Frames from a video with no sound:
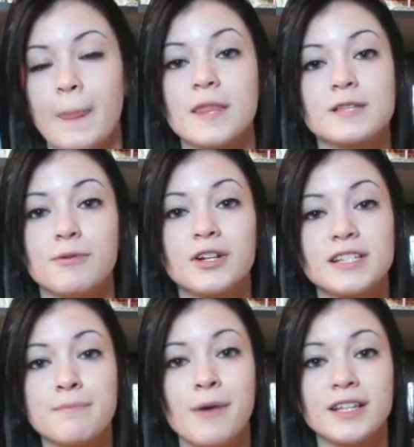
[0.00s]
This book is
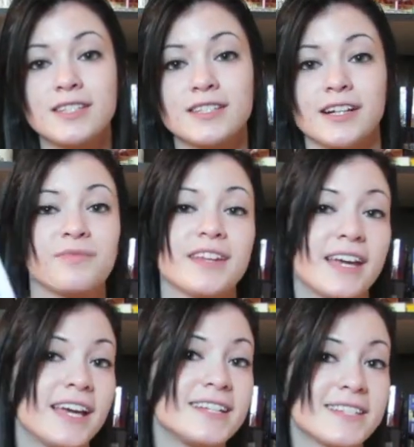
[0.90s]
a monster.
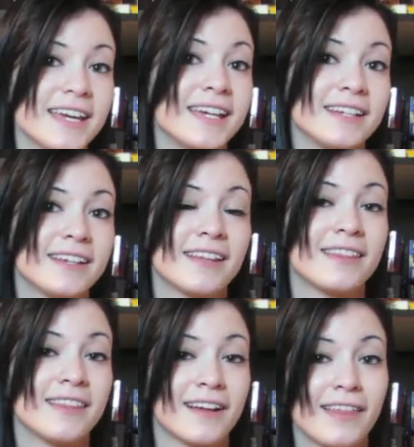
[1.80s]
It is It
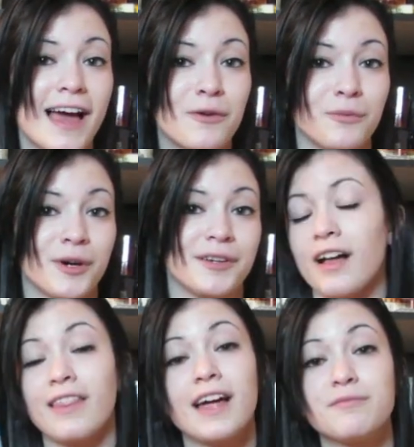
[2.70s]
the clown one.
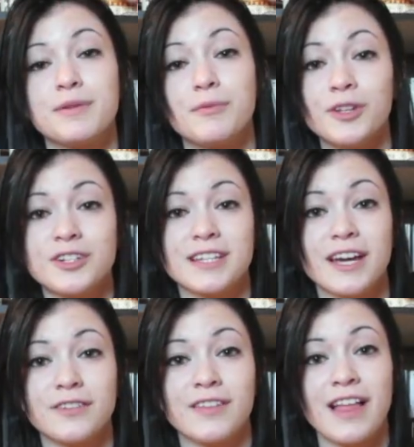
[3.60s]
A lot of people are scared of